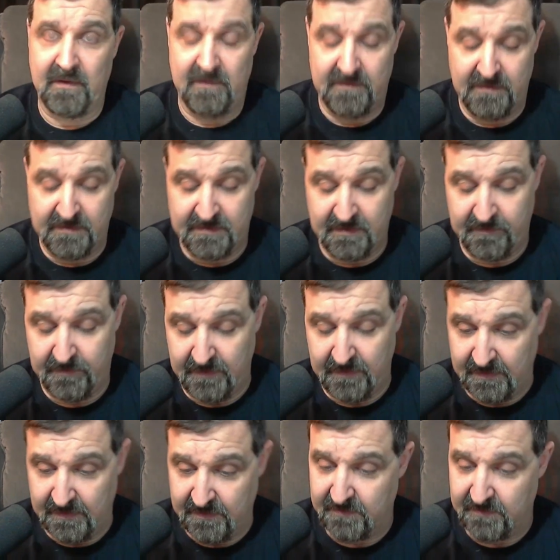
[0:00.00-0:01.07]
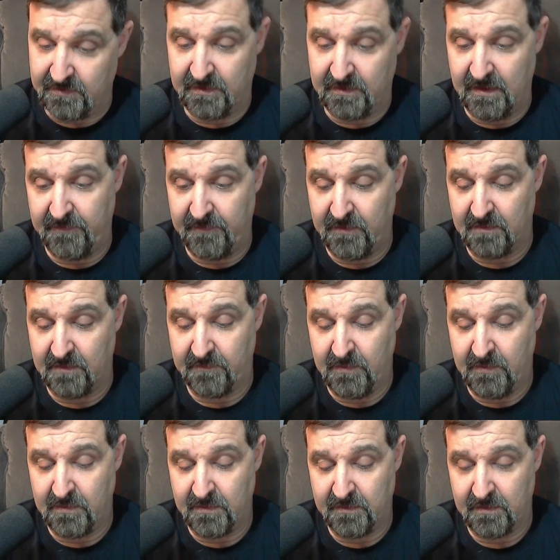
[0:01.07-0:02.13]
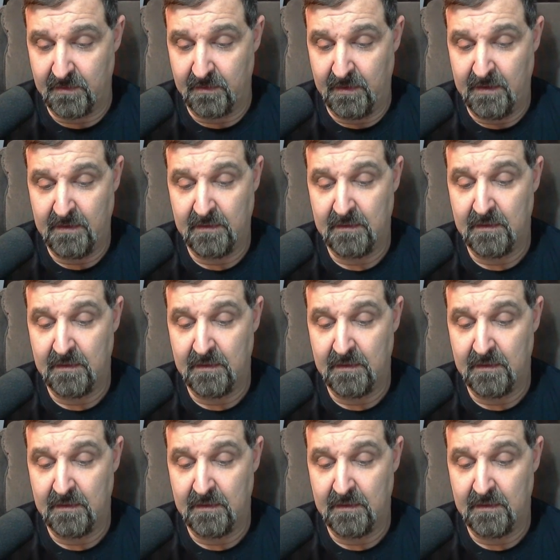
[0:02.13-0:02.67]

So let's see if we can get this okay, if you can view this all right.